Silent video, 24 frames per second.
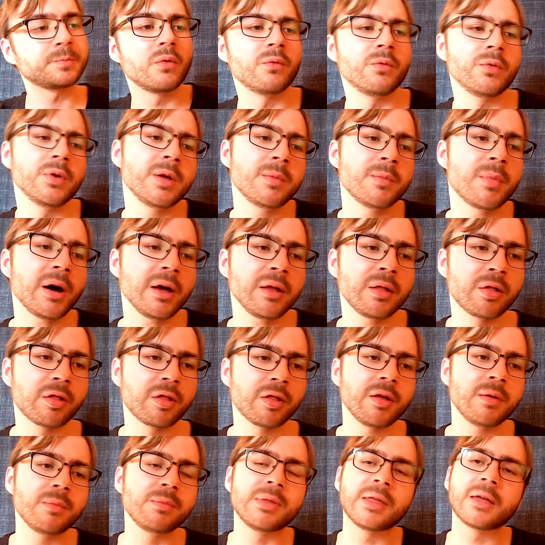we might
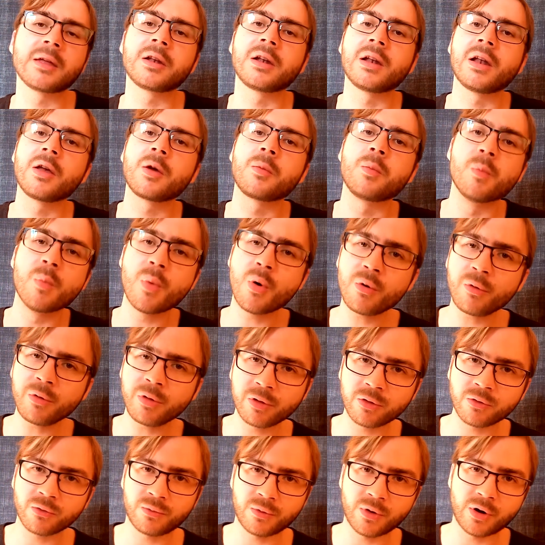seem that like most of